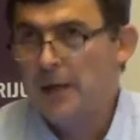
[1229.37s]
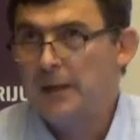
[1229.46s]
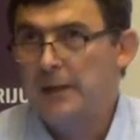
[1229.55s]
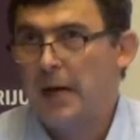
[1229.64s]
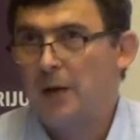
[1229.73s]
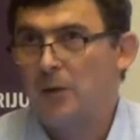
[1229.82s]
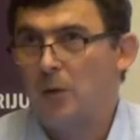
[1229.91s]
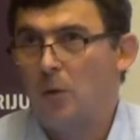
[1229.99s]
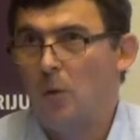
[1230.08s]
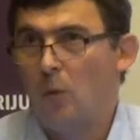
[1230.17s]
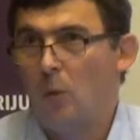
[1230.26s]
Now,
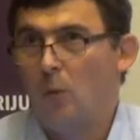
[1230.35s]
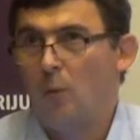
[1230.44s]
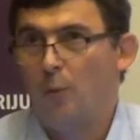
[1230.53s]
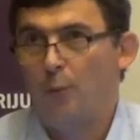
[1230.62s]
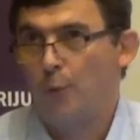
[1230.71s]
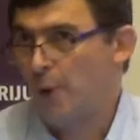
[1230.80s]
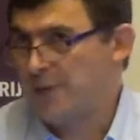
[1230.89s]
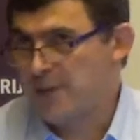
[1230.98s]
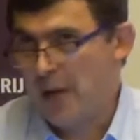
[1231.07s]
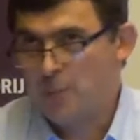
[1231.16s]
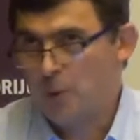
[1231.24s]
for
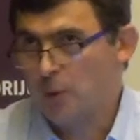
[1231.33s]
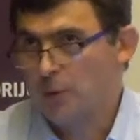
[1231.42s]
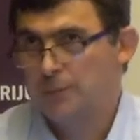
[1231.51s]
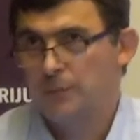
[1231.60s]
example,